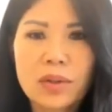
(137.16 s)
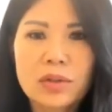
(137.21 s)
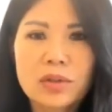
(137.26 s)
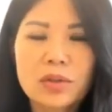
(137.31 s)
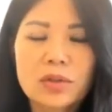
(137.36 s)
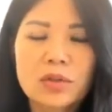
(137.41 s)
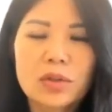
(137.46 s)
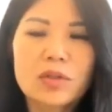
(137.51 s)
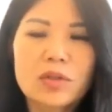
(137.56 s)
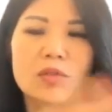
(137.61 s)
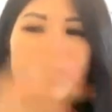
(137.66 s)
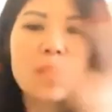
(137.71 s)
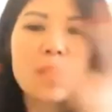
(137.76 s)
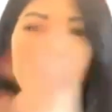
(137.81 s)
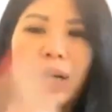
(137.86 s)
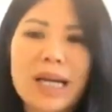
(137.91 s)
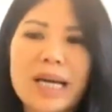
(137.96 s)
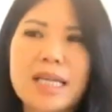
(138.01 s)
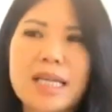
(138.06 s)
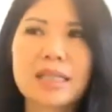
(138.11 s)
So sort of
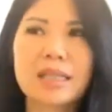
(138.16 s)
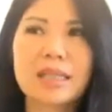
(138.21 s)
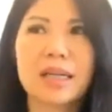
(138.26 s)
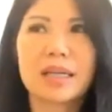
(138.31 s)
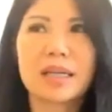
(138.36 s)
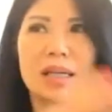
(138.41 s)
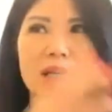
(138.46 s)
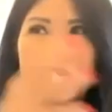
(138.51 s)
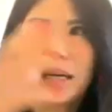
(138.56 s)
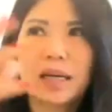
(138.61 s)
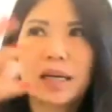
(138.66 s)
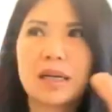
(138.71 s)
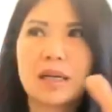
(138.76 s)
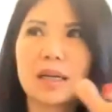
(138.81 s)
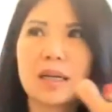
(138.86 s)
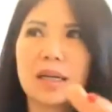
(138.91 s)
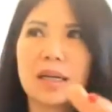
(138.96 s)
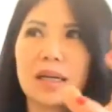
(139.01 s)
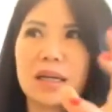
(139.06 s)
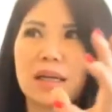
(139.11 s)
replace that,
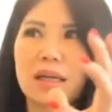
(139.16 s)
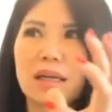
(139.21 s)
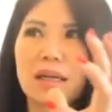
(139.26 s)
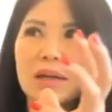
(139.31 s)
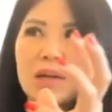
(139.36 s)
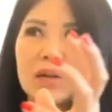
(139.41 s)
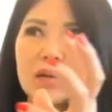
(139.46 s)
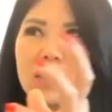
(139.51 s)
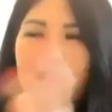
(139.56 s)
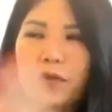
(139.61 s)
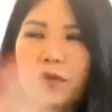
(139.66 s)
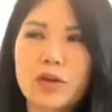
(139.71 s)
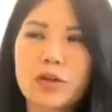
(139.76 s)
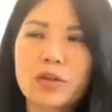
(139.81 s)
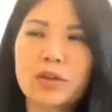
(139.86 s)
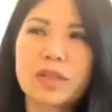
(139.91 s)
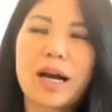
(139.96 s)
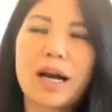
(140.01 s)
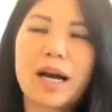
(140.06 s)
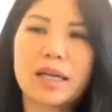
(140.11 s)
the
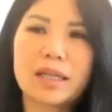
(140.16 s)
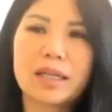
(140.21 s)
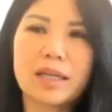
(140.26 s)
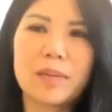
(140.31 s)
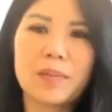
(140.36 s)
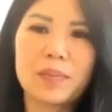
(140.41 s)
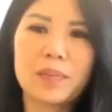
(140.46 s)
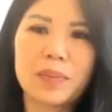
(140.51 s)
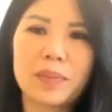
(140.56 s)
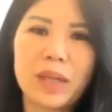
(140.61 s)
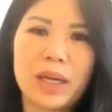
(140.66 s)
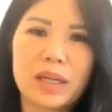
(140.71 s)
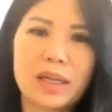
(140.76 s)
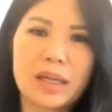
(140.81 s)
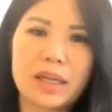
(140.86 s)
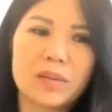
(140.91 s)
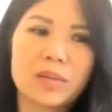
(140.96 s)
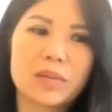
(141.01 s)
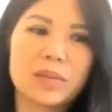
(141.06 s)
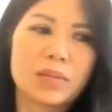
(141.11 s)
first item, and
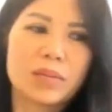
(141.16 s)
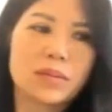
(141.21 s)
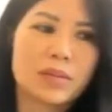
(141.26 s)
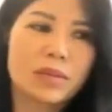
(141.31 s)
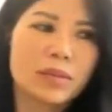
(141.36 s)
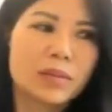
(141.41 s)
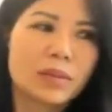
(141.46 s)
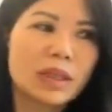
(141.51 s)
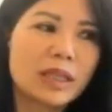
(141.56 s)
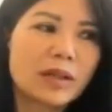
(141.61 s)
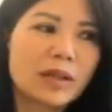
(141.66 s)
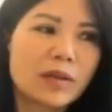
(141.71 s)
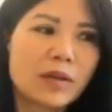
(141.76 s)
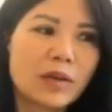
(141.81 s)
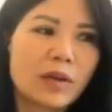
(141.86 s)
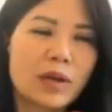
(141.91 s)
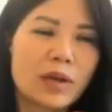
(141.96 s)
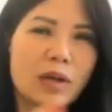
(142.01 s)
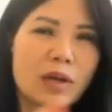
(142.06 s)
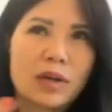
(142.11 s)
then
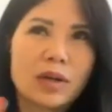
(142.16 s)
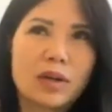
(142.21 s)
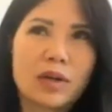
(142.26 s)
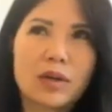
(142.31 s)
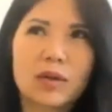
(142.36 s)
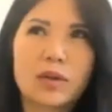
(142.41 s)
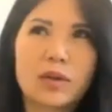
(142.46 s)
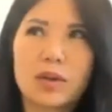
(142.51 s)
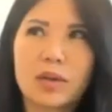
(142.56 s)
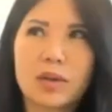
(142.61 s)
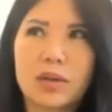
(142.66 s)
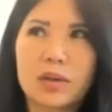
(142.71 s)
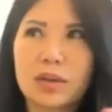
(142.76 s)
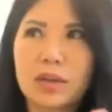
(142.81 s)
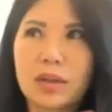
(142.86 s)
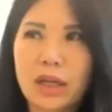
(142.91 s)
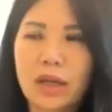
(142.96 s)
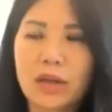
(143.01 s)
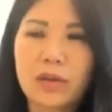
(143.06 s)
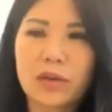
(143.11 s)
leave
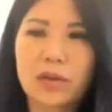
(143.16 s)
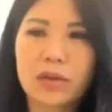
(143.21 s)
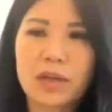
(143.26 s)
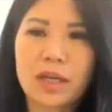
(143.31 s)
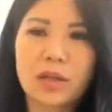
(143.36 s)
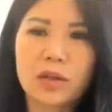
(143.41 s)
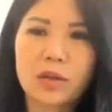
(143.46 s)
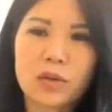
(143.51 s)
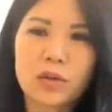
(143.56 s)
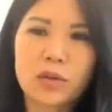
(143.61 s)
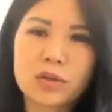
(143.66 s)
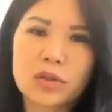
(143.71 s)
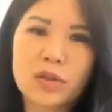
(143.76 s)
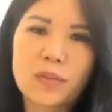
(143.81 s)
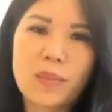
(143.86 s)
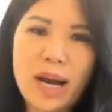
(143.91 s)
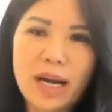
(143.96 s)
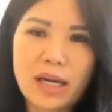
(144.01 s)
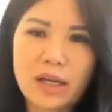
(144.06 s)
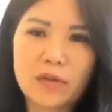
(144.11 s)
the other thing go into
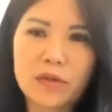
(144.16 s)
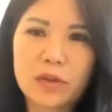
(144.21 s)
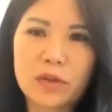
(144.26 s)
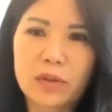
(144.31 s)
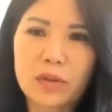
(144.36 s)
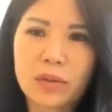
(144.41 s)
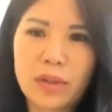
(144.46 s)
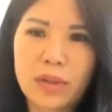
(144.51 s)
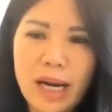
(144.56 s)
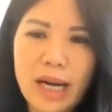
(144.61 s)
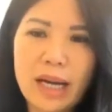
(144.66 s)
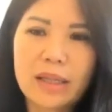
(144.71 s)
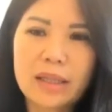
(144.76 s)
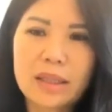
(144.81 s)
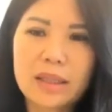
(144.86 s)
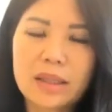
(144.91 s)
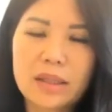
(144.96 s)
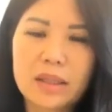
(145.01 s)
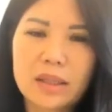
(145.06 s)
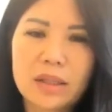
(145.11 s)
the back of your
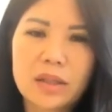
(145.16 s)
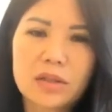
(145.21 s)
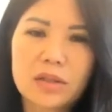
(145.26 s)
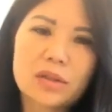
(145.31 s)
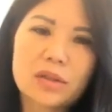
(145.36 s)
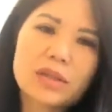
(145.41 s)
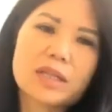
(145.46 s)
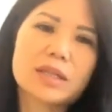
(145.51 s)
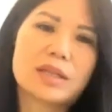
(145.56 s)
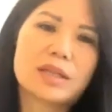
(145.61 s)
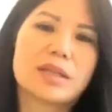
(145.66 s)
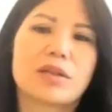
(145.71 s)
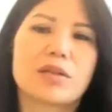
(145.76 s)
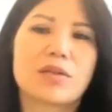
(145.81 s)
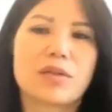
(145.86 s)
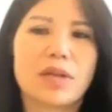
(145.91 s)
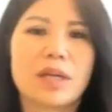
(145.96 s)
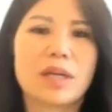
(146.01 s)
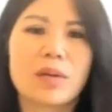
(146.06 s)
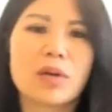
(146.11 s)
head. So that's
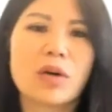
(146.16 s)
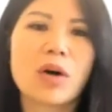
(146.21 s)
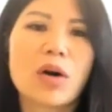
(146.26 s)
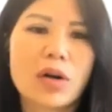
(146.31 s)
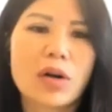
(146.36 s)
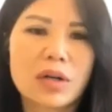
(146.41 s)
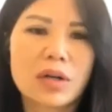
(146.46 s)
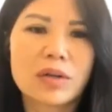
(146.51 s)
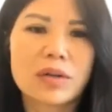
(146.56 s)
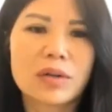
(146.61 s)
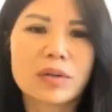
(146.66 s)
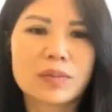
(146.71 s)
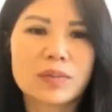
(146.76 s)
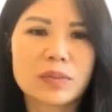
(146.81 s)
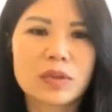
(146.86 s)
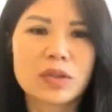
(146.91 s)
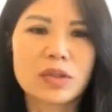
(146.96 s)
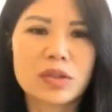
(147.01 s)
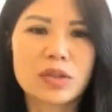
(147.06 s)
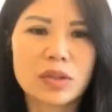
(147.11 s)
another thing hard
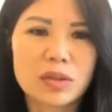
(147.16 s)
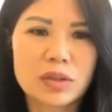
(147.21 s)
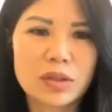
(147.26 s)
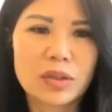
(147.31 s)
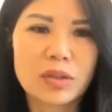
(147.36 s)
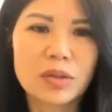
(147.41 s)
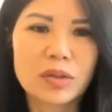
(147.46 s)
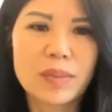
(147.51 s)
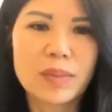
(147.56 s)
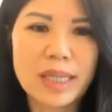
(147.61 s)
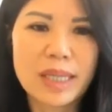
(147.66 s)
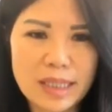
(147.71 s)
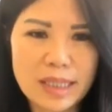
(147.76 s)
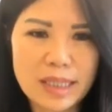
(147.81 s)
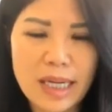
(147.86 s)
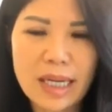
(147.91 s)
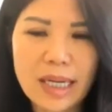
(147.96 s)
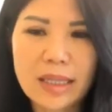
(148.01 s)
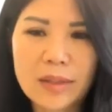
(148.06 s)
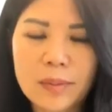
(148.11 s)
to
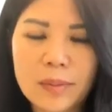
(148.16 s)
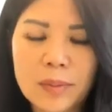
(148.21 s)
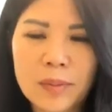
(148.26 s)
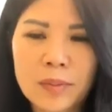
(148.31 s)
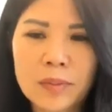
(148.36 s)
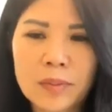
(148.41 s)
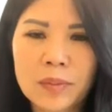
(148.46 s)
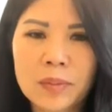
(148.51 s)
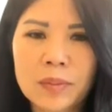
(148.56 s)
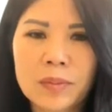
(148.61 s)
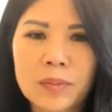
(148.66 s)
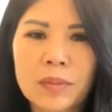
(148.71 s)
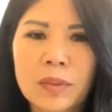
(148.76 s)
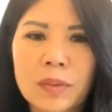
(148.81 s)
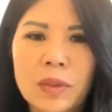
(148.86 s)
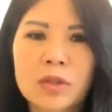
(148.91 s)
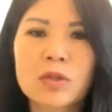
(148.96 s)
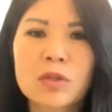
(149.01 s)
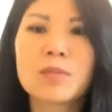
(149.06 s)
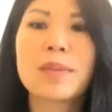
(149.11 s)
maintain.
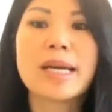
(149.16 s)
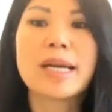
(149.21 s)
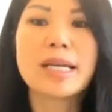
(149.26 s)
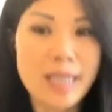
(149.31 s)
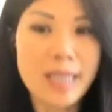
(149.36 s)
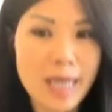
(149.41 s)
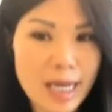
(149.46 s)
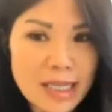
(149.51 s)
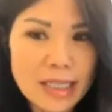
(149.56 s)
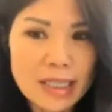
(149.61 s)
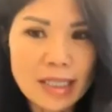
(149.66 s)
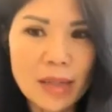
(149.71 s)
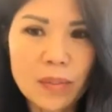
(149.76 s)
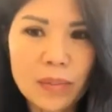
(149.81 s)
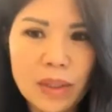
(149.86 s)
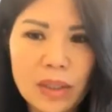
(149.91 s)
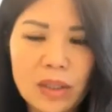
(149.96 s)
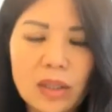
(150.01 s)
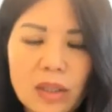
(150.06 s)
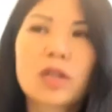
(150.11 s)
To maintain
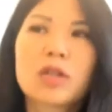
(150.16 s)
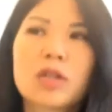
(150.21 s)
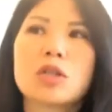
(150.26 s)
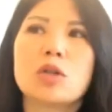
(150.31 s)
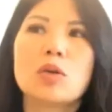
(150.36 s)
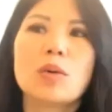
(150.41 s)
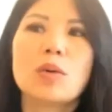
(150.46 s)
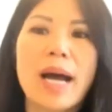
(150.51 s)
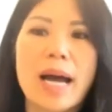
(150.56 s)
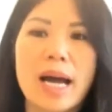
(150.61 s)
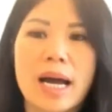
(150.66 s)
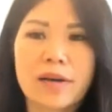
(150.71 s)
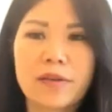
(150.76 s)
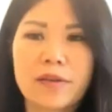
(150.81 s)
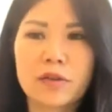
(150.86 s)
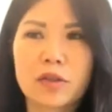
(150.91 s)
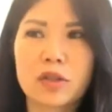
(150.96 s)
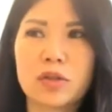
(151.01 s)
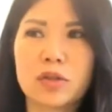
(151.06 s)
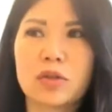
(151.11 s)
something, you
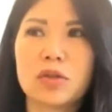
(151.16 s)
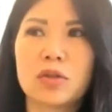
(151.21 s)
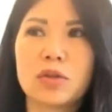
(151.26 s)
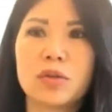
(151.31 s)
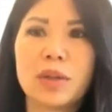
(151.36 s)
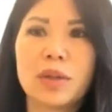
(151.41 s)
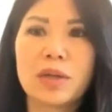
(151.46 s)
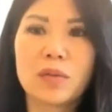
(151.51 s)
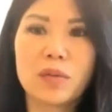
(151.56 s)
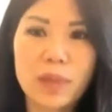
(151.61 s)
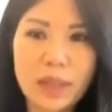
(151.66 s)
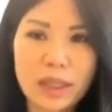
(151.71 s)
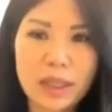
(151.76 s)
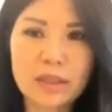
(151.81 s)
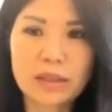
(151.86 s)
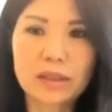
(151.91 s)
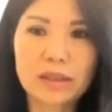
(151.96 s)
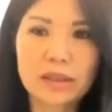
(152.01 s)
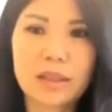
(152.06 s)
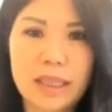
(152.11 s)
have to do it
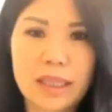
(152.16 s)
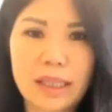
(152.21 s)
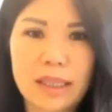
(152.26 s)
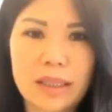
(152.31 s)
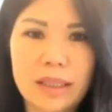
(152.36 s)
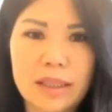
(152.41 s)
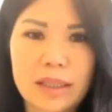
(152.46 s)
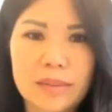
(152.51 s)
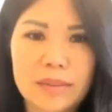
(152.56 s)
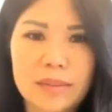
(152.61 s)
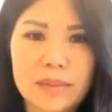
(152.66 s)
regularly.